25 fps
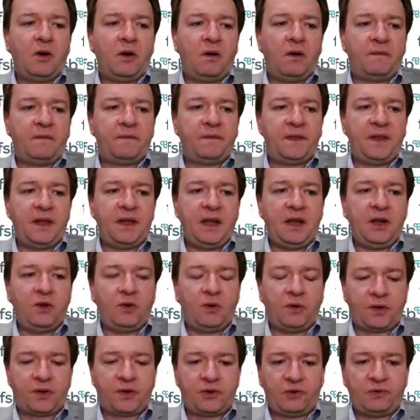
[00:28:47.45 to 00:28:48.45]
of
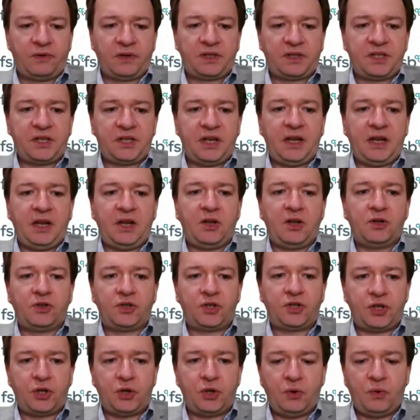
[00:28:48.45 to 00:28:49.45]
the authority
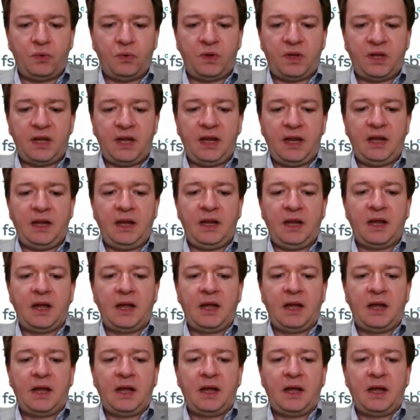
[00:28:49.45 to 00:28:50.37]
to the